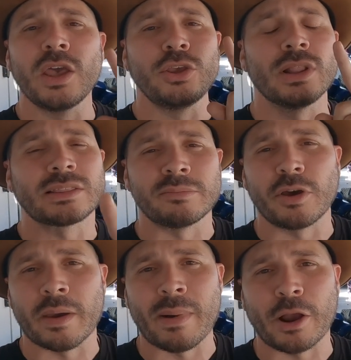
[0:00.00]
you let them
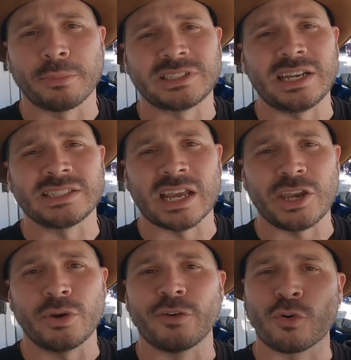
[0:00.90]
know that Michael Bertini
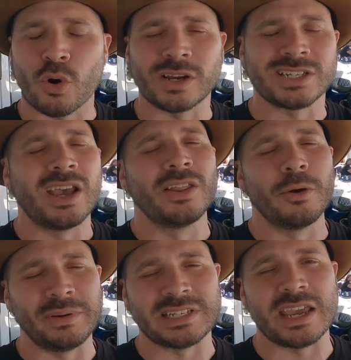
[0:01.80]
sent you, and of course,
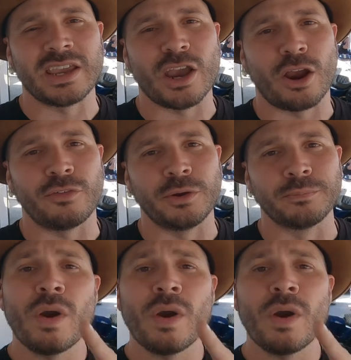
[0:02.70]
they'll be taking care of you.